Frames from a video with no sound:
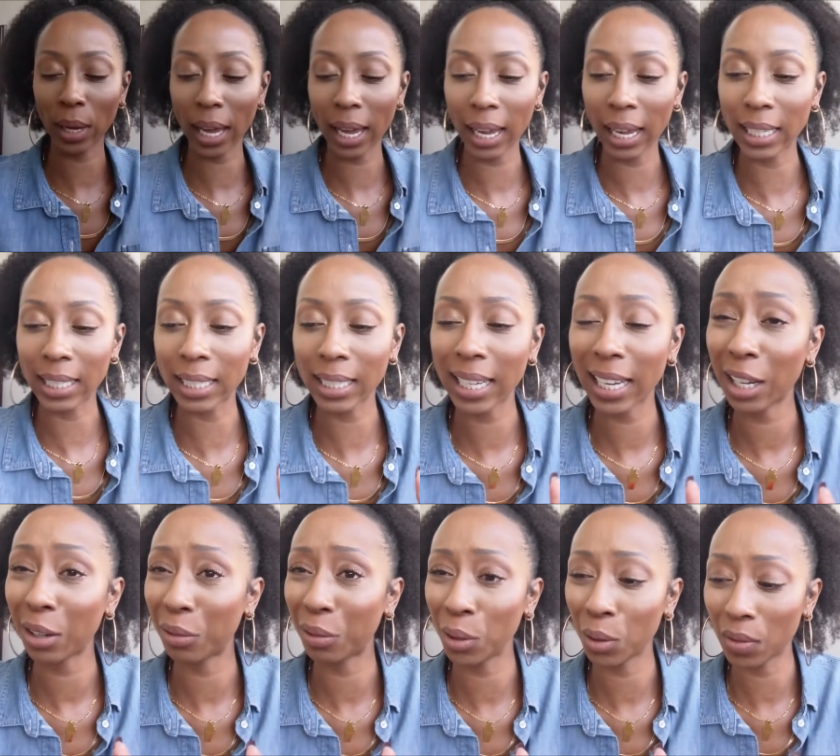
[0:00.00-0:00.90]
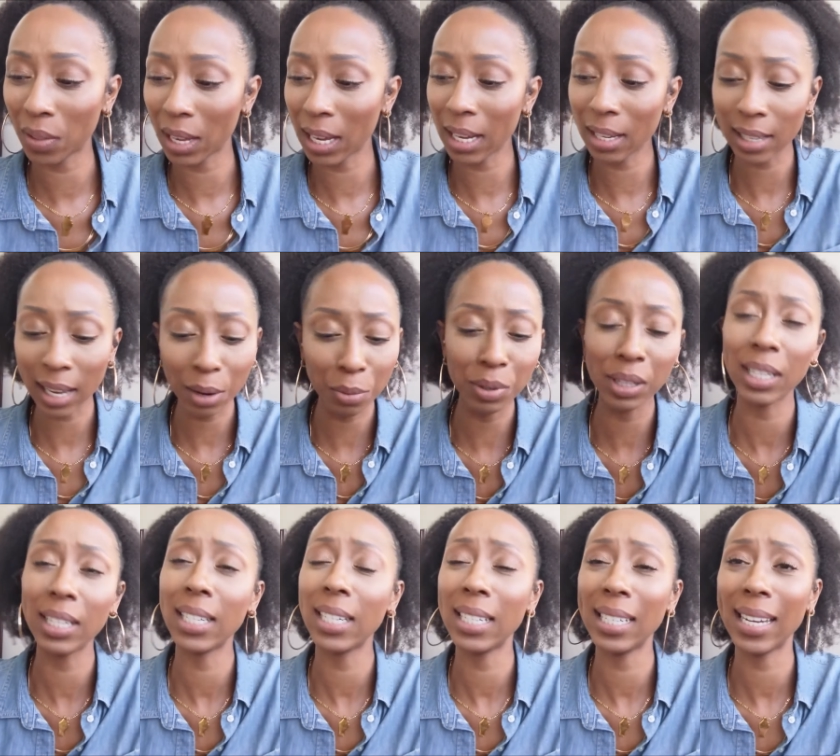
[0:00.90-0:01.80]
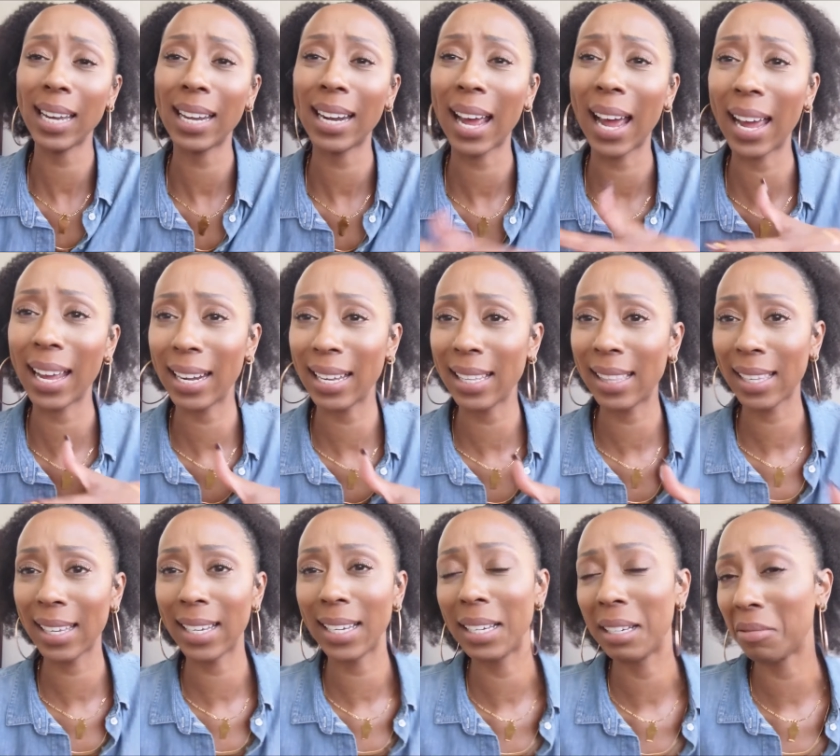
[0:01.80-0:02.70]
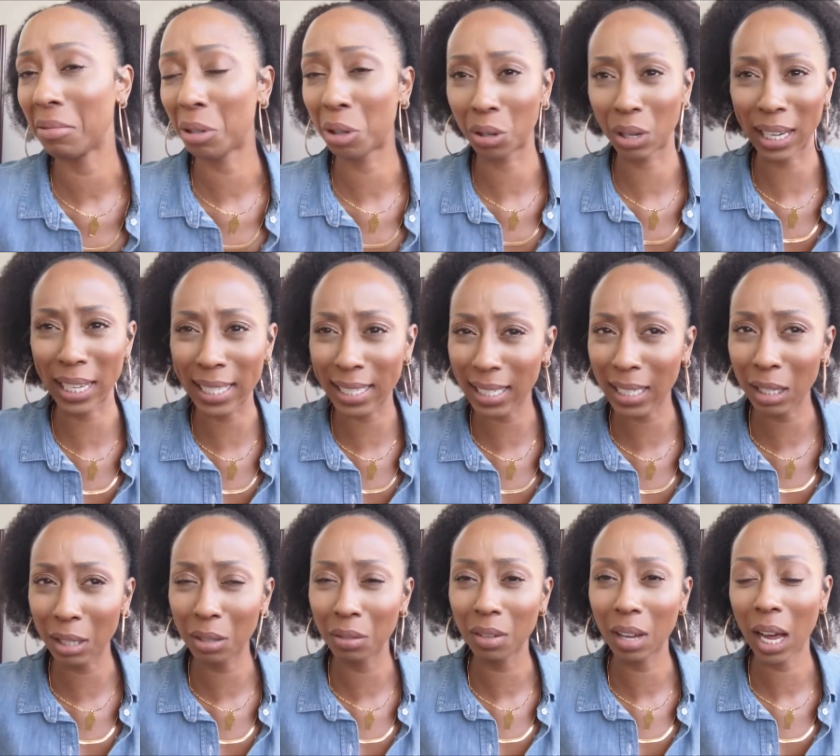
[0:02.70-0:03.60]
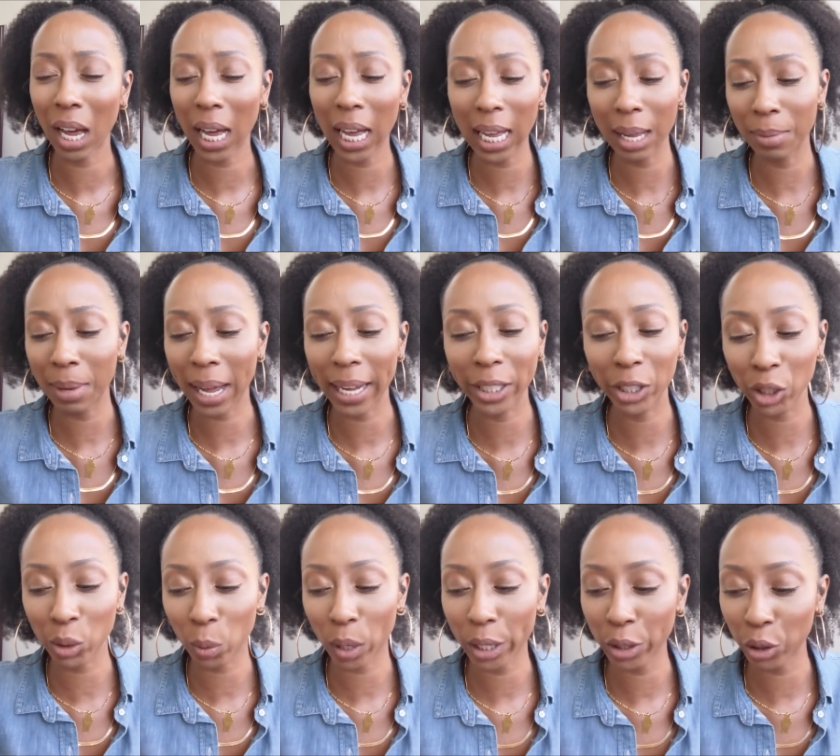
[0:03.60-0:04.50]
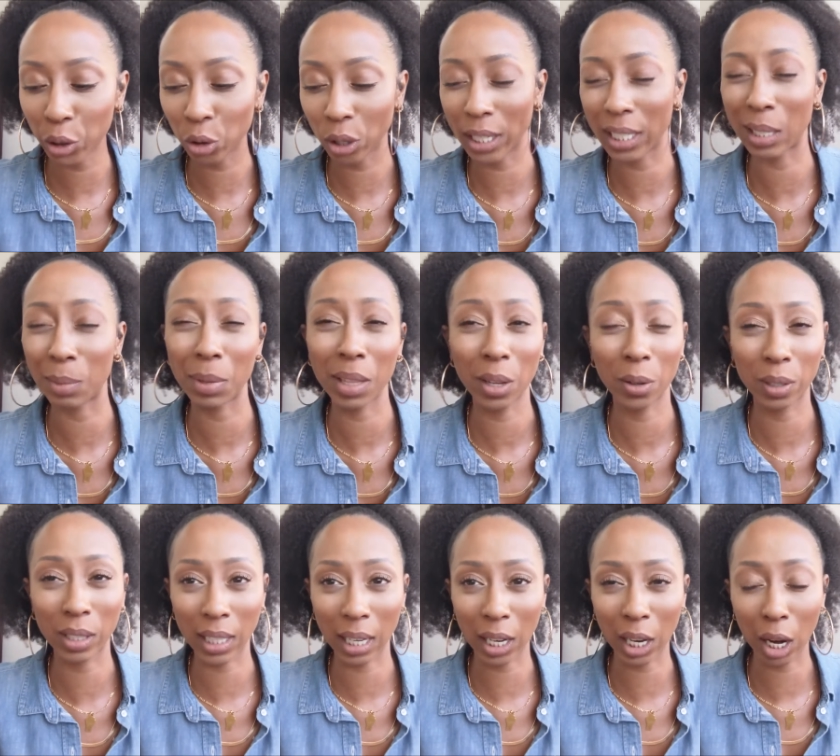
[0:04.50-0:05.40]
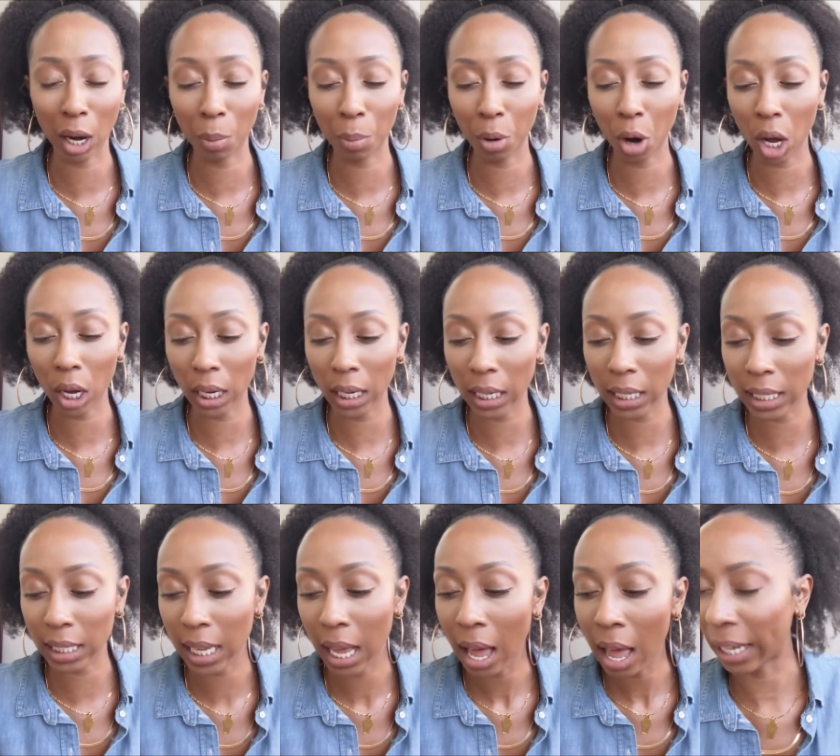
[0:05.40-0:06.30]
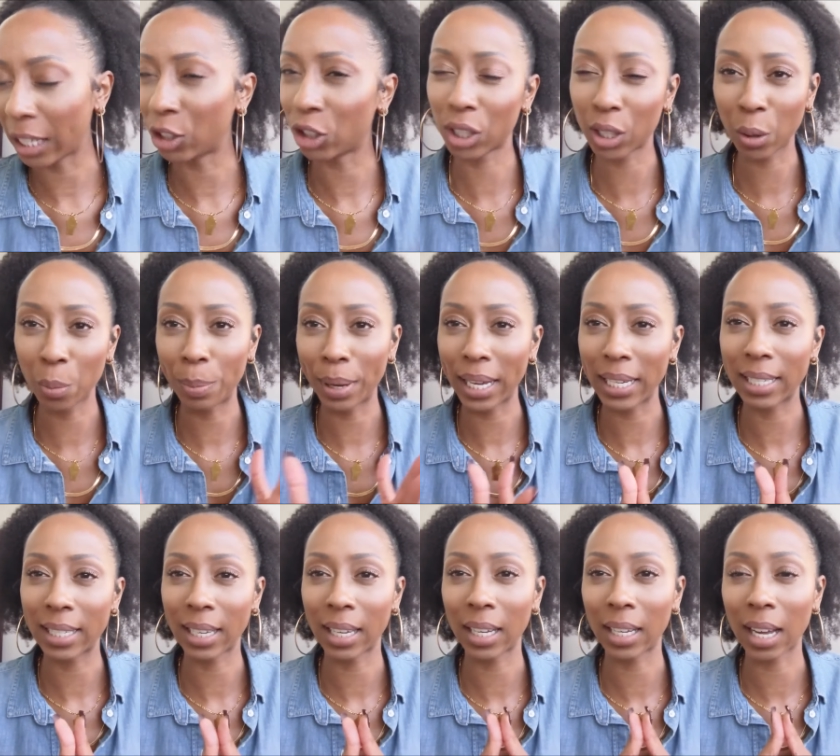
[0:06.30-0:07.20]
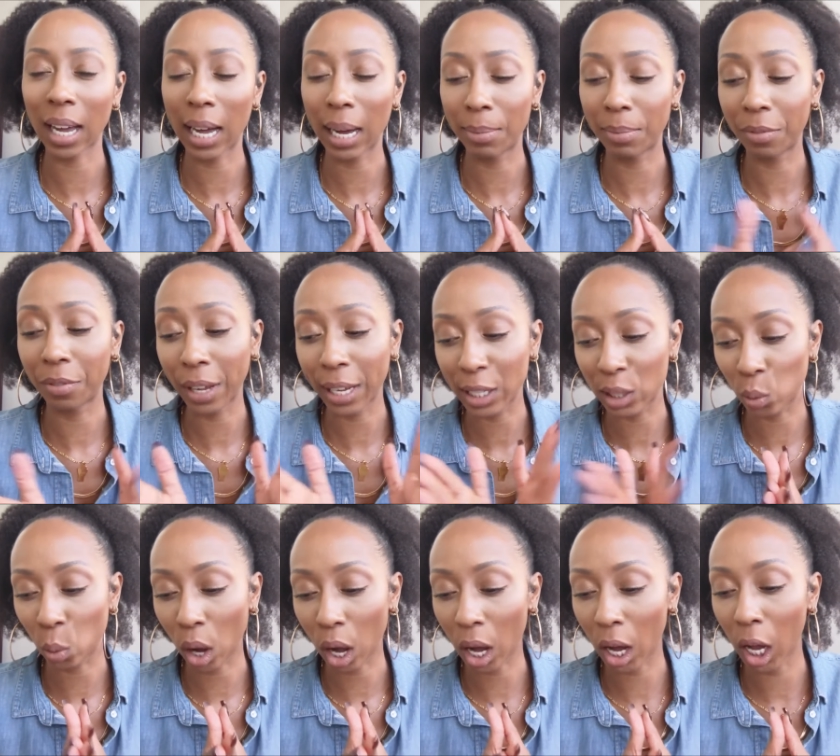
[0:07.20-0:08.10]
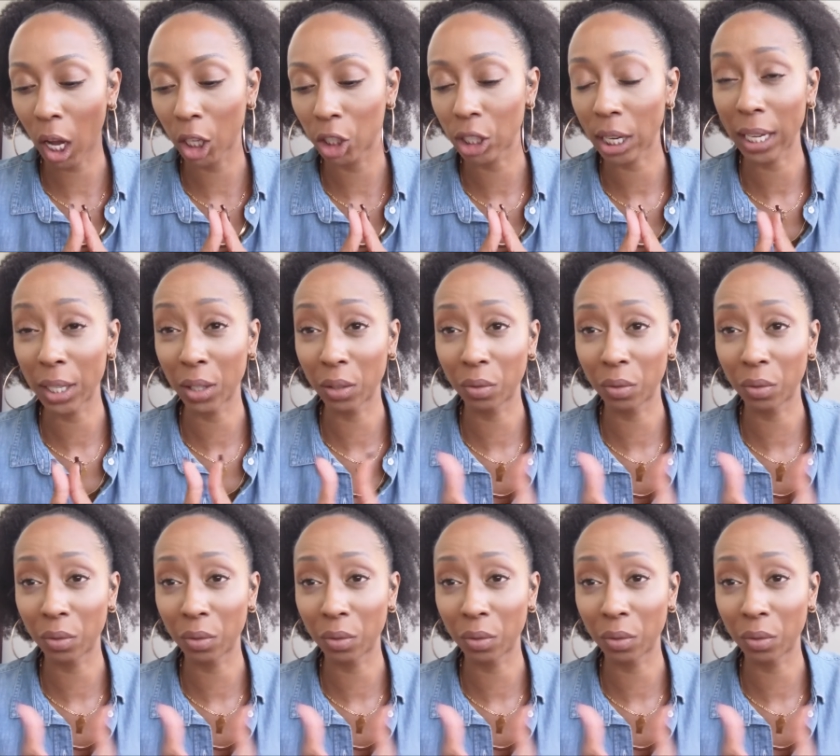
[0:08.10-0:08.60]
okay i did get a few things i really didn't get anything crazy um, i just wanted to try some of their skincare products like just their basic um, face wash